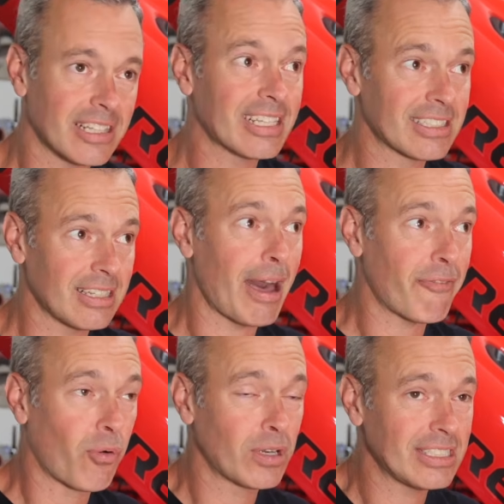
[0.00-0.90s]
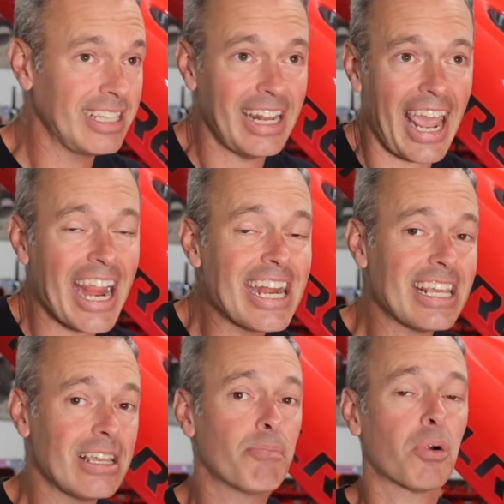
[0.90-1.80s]
I think it's about
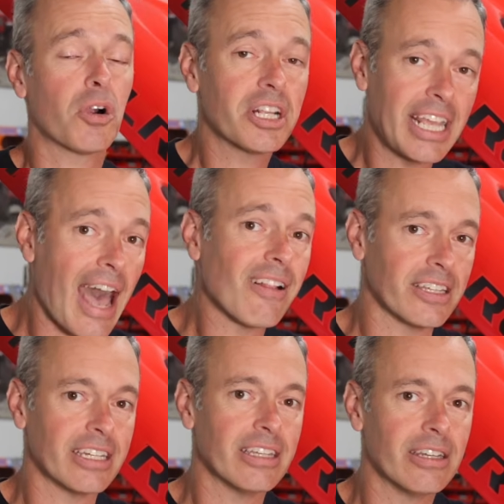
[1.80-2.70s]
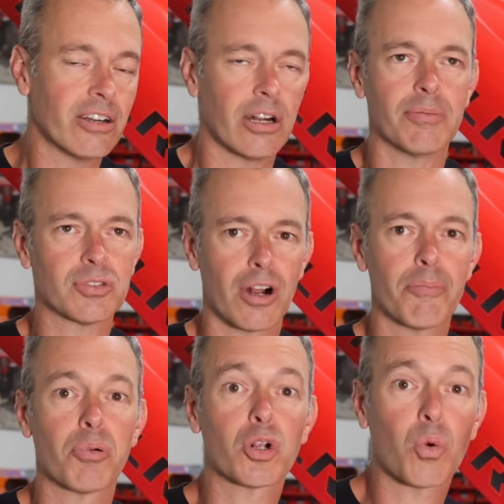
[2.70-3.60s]
$14.80 per gallon, or I'm
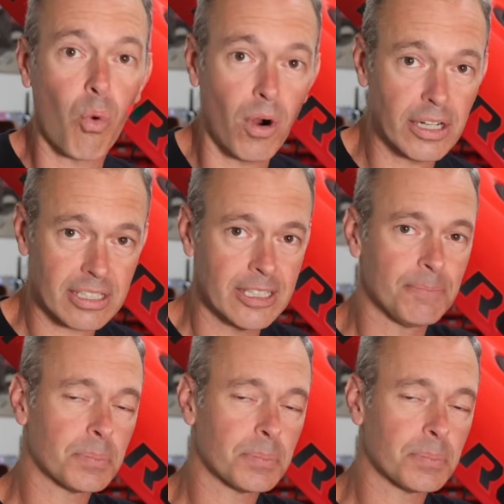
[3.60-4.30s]
sorry, per quart.